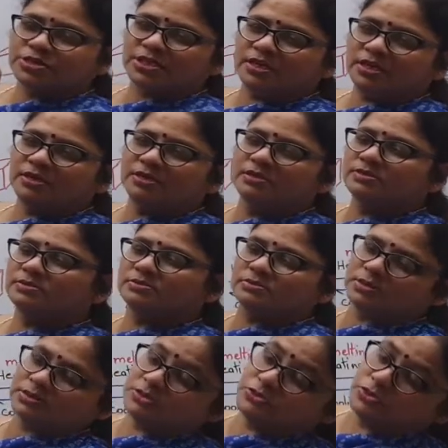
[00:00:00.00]
see?
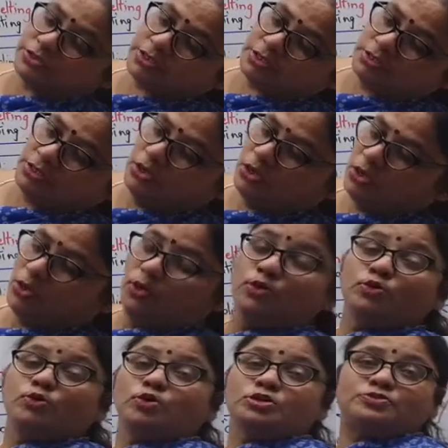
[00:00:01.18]
This is written
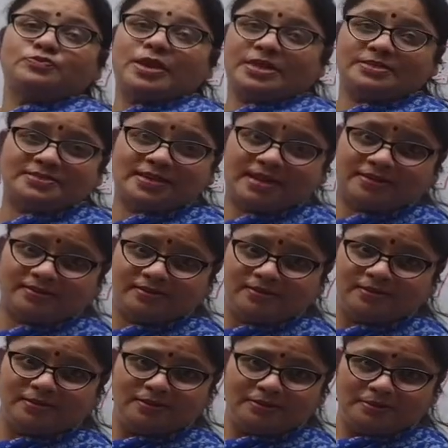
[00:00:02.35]
rose wax candle,
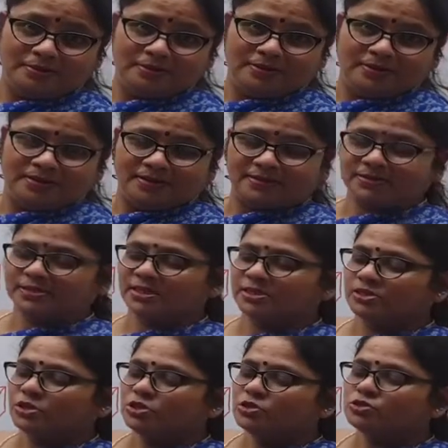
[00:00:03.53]
isn't
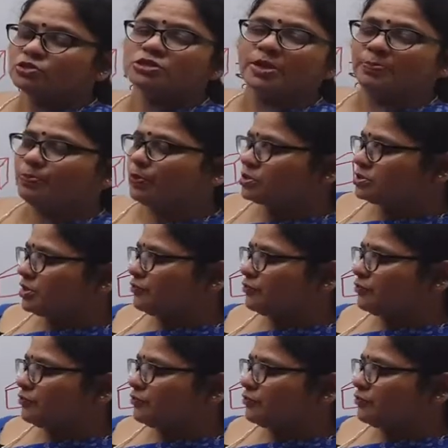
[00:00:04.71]
it? So suppose